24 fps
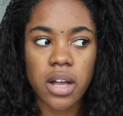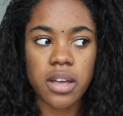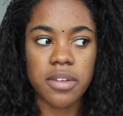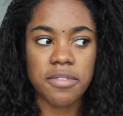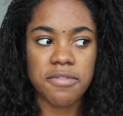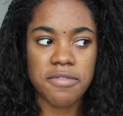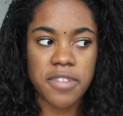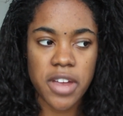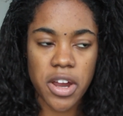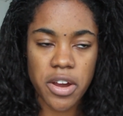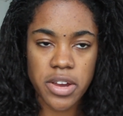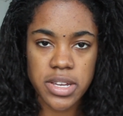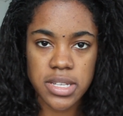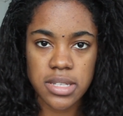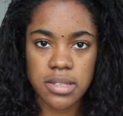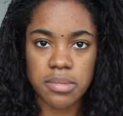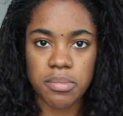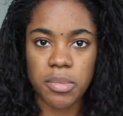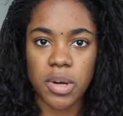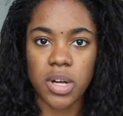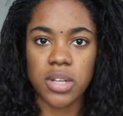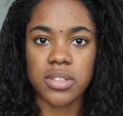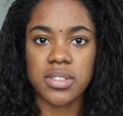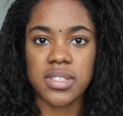very
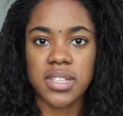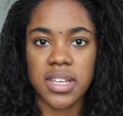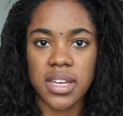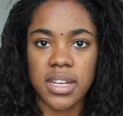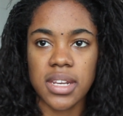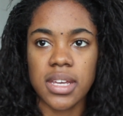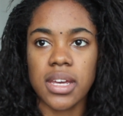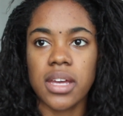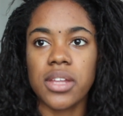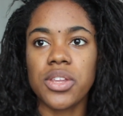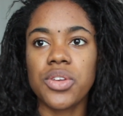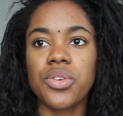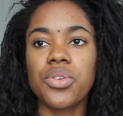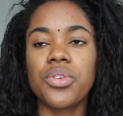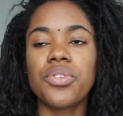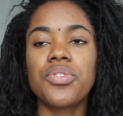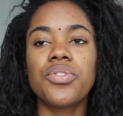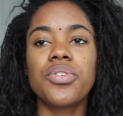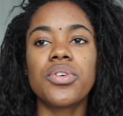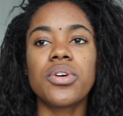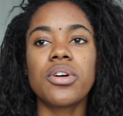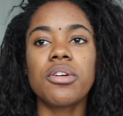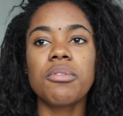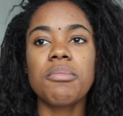small, skinny, and
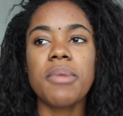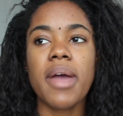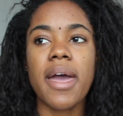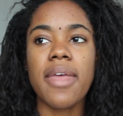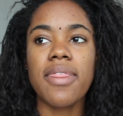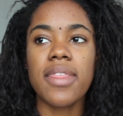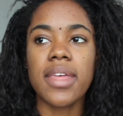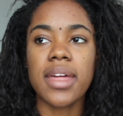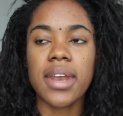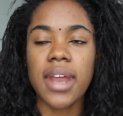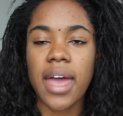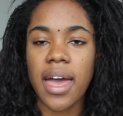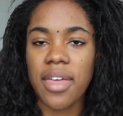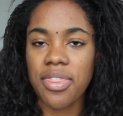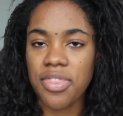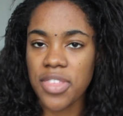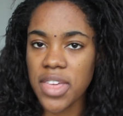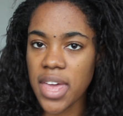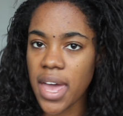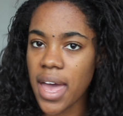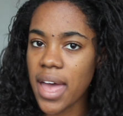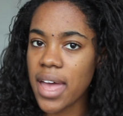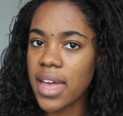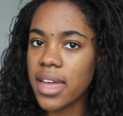uniform, and then at
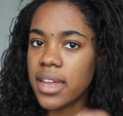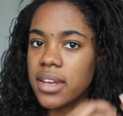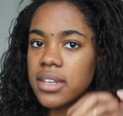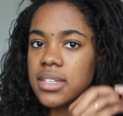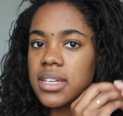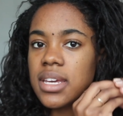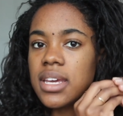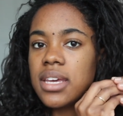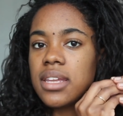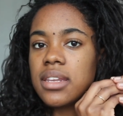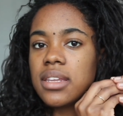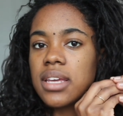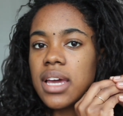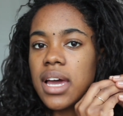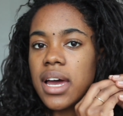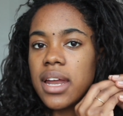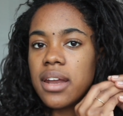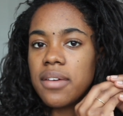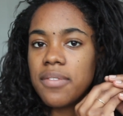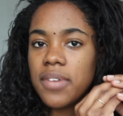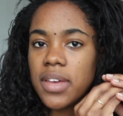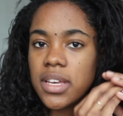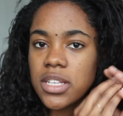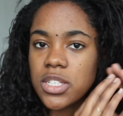the end it kind
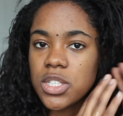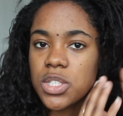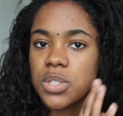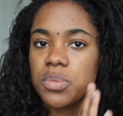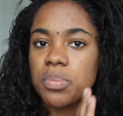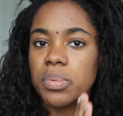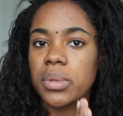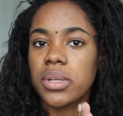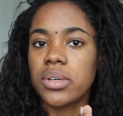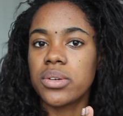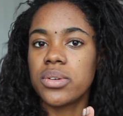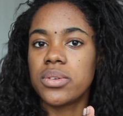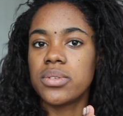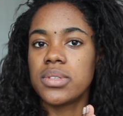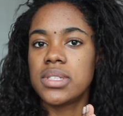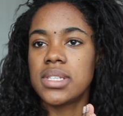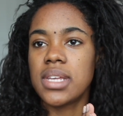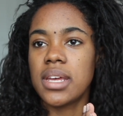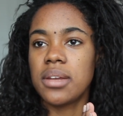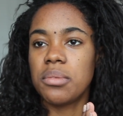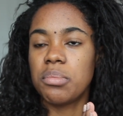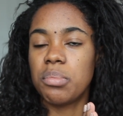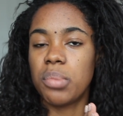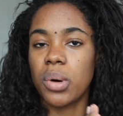of explodes
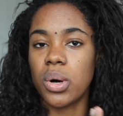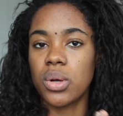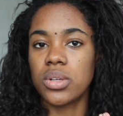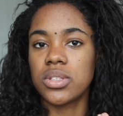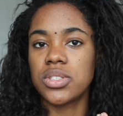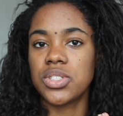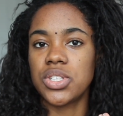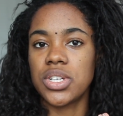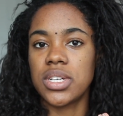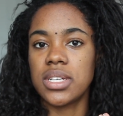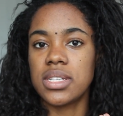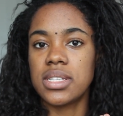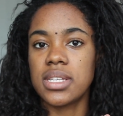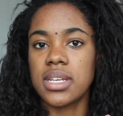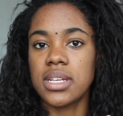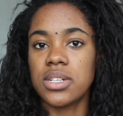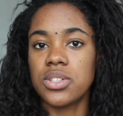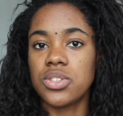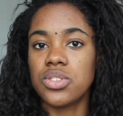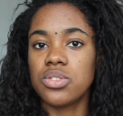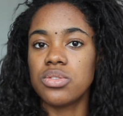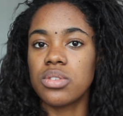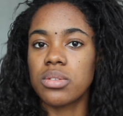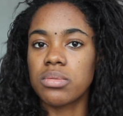and bulges
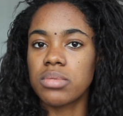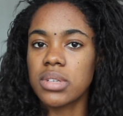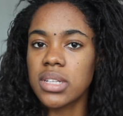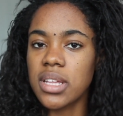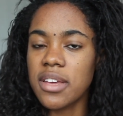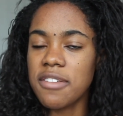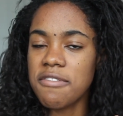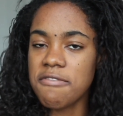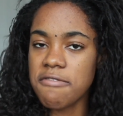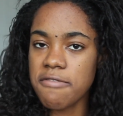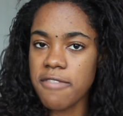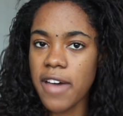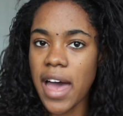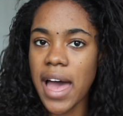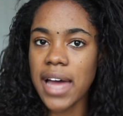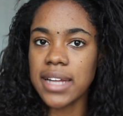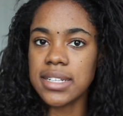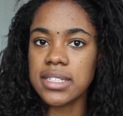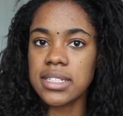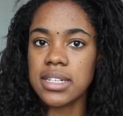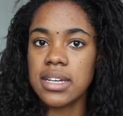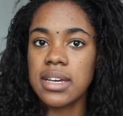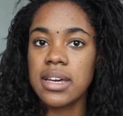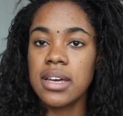into a really
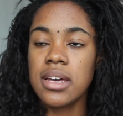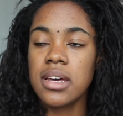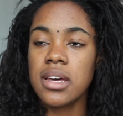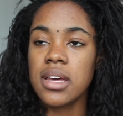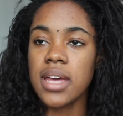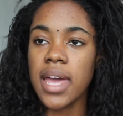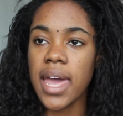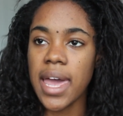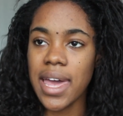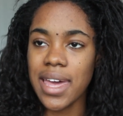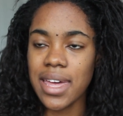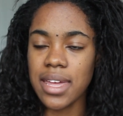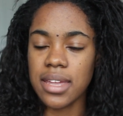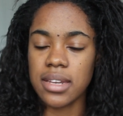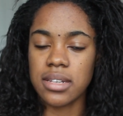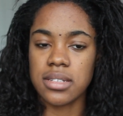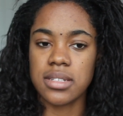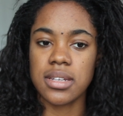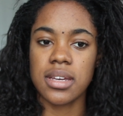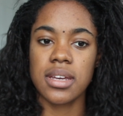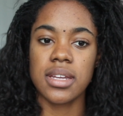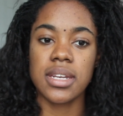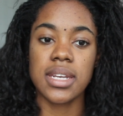fat end.